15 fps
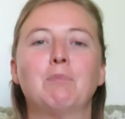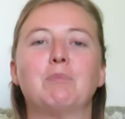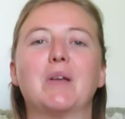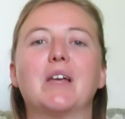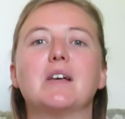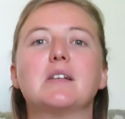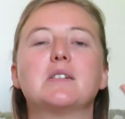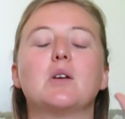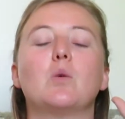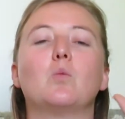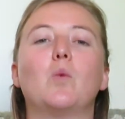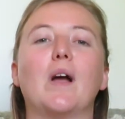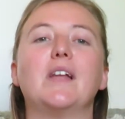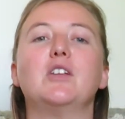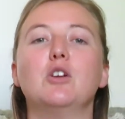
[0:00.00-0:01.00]
Because
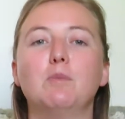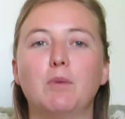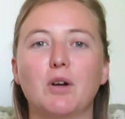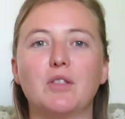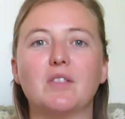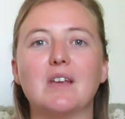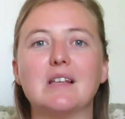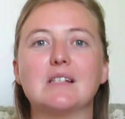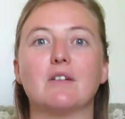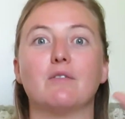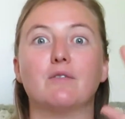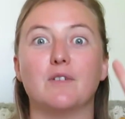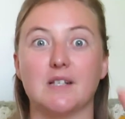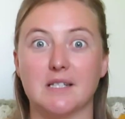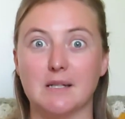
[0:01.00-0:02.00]
when you put things
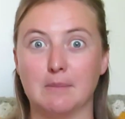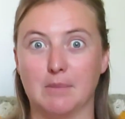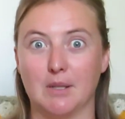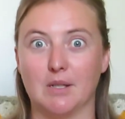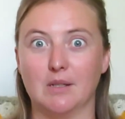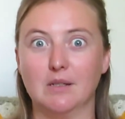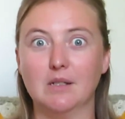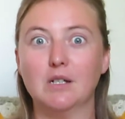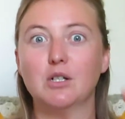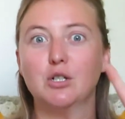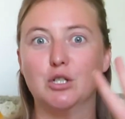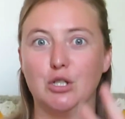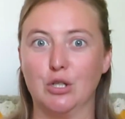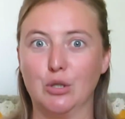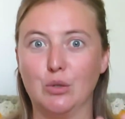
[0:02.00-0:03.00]
visible
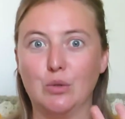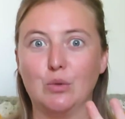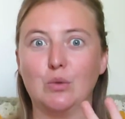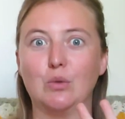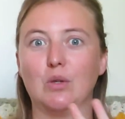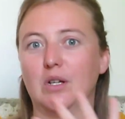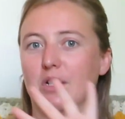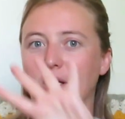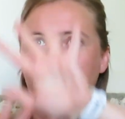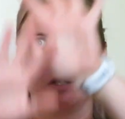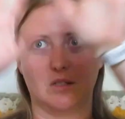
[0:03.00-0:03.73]
to